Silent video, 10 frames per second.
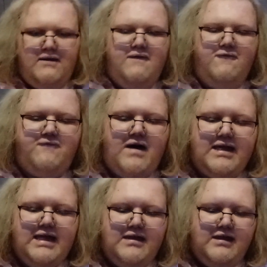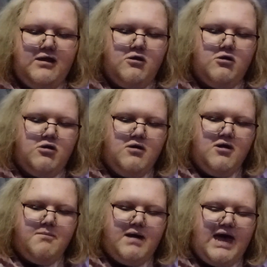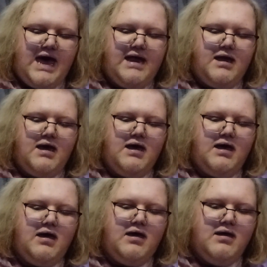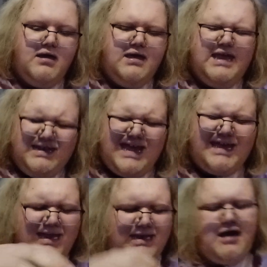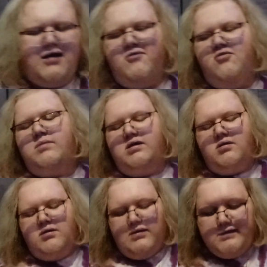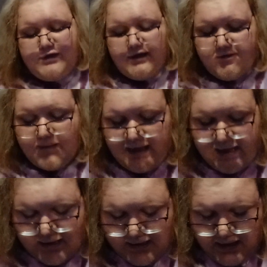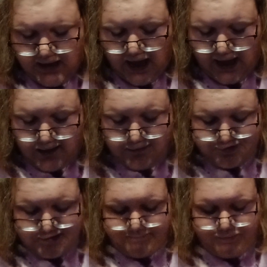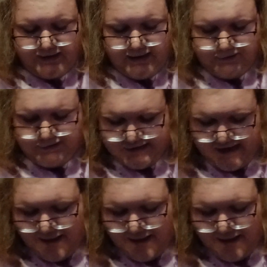Funky Dealer by Hideki Naganuma stuck in my head. I used to pronounce his name